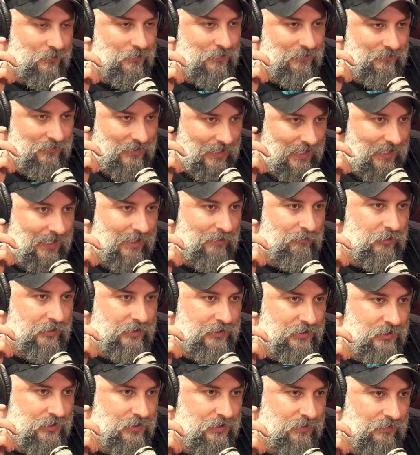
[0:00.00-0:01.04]
We'll have to
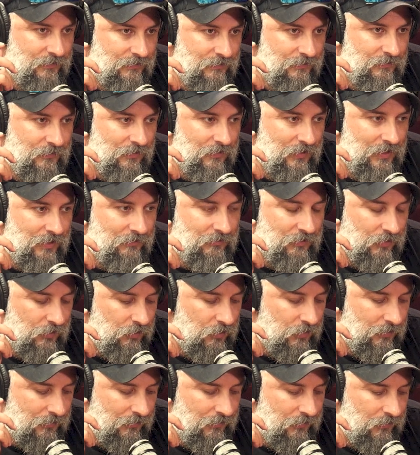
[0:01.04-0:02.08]
average. Yeah. We'll have to
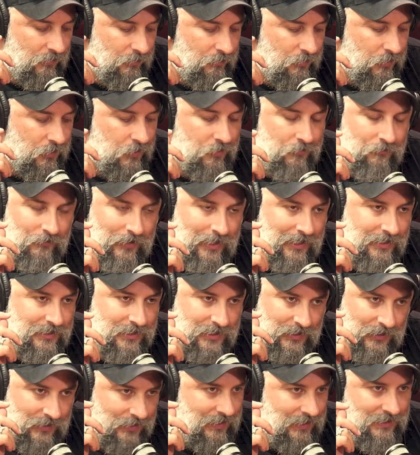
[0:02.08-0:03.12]
go through burn rates
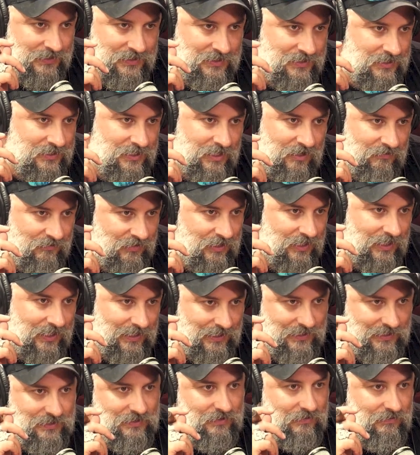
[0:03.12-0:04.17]
and all kinds of stuff to
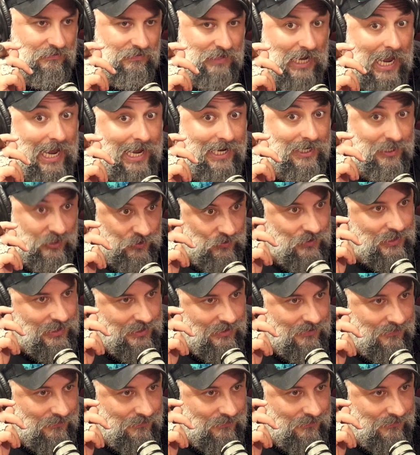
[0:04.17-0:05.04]
get it accurate.